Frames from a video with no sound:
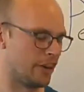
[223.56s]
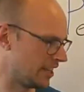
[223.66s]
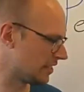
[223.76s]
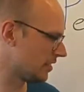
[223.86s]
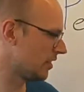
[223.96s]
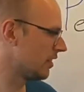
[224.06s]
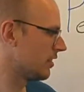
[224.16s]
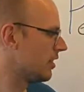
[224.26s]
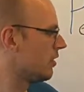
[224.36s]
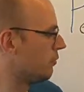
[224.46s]
phrased,
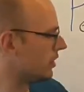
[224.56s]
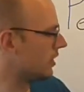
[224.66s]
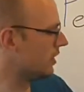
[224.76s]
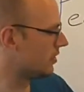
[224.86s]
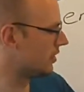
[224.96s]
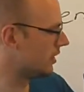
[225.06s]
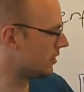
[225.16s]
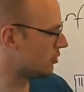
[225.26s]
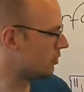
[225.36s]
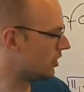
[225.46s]
which
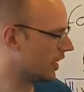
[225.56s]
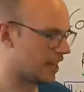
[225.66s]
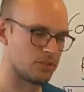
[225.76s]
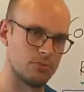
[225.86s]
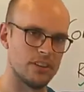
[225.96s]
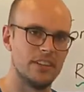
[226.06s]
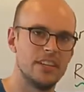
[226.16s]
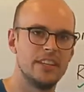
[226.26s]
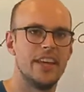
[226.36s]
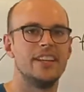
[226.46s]
leads to the last one,
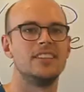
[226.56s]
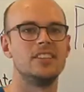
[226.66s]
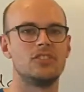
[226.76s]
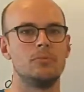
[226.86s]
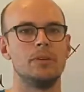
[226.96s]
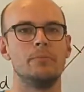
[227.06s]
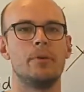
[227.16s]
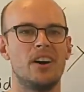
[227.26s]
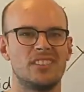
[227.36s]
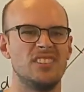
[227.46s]
that it needs to be
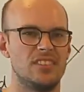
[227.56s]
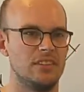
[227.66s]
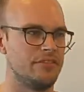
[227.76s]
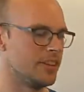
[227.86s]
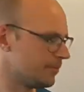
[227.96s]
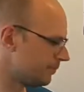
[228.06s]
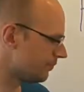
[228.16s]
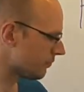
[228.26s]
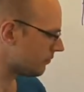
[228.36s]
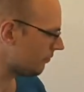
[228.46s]
positive.
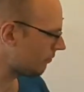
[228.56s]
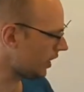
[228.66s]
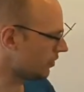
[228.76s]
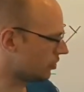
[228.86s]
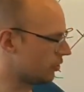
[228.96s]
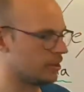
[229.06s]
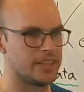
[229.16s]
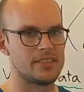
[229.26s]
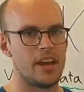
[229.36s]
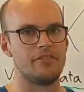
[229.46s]
So
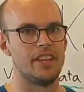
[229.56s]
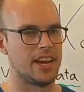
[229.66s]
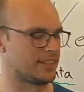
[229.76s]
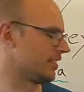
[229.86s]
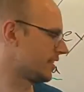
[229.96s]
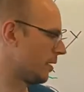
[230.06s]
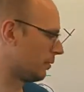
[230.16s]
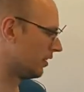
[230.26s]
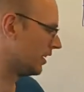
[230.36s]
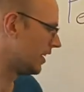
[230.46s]
let's have the last
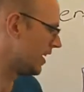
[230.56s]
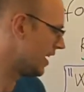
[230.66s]
example.